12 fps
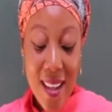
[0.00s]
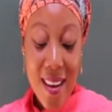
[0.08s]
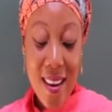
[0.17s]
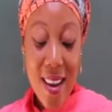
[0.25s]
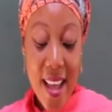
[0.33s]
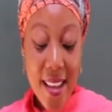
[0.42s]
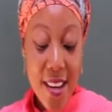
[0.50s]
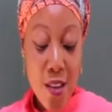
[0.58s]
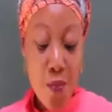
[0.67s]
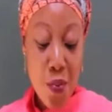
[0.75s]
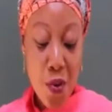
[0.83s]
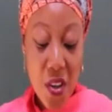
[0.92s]

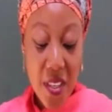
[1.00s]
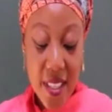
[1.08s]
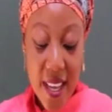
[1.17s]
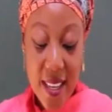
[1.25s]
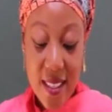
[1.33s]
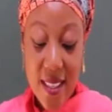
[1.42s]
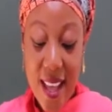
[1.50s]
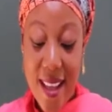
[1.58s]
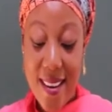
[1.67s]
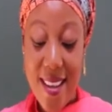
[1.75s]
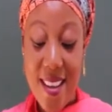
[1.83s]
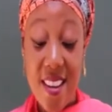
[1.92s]
learning process
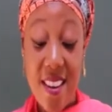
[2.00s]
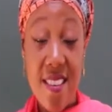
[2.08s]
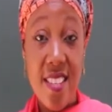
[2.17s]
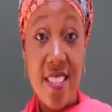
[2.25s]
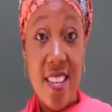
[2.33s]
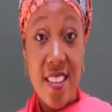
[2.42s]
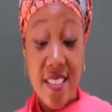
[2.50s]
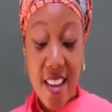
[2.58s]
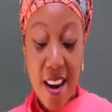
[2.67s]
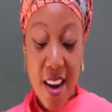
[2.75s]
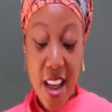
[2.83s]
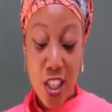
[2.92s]
and increase
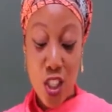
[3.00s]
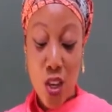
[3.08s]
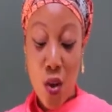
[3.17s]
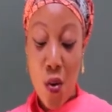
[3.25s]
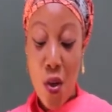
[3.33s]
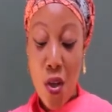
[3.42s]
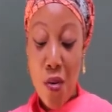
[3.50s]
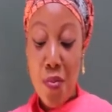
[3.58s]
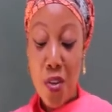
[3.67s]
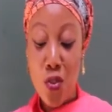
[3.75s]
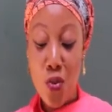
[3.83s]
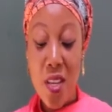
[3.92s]
interaction
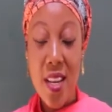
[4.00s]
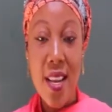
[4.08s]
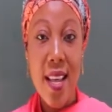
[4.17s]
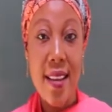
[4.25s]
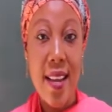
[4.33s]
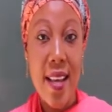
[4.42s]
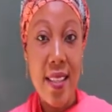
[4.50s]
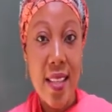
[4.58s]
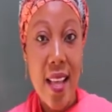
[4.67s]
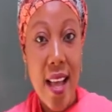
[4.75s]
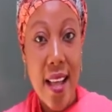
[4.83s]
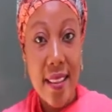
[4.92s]
between learners
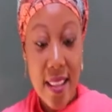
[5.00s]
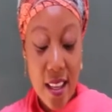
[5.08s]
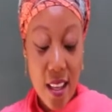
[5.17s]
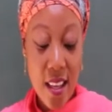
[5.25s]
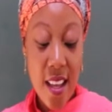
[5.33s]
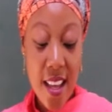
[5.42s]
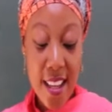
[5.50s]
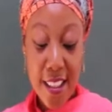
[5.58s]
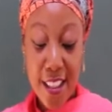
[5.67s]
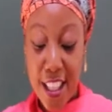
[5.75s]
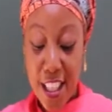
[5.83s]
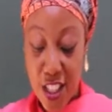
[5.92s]
and the
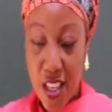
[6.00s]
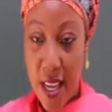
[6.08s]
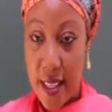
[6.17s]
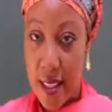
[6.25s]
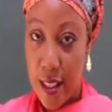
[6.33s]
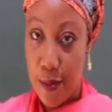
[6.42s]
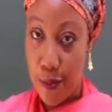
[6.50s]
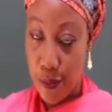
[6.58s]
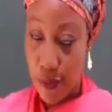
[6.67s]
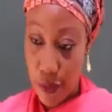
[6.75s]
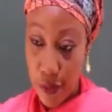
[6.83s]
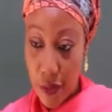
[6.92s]
teachers.
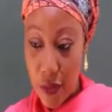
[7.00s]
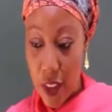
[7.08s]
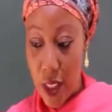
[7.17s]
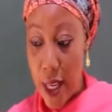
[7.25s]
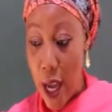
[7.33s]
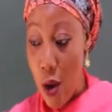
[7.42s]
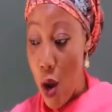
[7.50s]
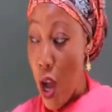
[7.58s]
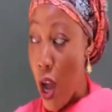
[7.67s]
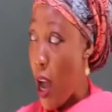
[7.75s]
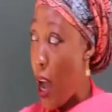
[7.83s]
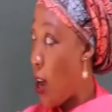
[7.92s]
Now,
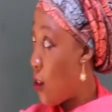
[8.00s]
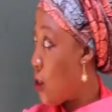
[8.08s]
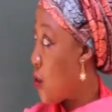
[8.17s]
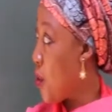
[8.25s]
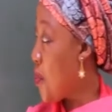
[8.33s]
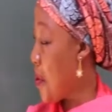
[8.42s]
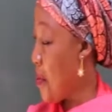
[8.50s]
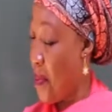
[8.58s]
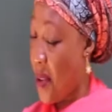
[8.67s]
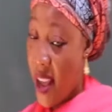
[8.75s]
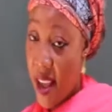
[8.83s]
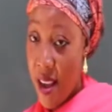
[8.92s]
how do we
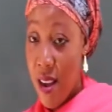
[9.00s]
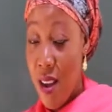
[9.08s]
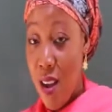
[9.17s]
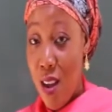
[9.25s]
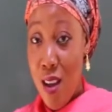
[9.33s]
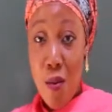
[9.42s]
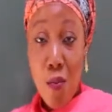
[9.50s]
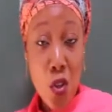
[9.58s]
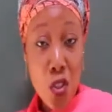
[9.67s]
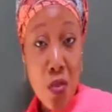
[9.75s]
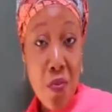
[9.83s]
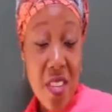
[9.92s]
prepare
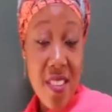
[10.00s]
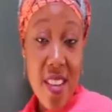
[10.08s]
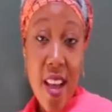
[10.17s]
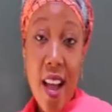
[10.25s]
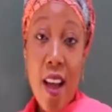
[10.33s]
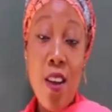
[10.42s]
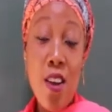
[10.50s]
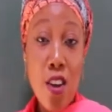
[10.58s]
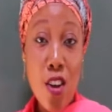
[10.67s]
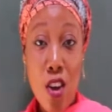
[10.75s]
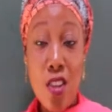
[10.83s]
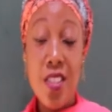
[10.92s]
multimedia
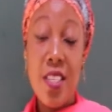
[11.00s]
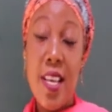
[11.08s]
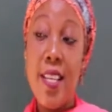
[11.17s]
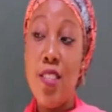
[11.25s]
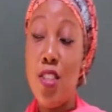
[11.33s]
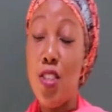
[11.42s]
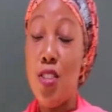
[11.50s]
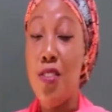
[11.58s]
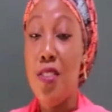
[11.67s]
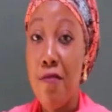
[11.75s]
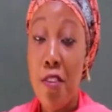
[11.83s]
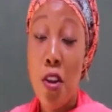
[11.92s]
content
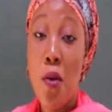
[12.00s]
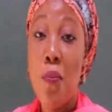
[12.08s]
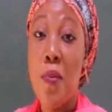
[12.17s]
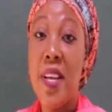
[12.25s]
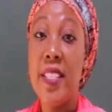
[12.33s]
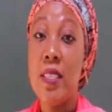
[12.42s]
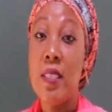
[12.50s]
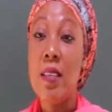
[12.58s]
development?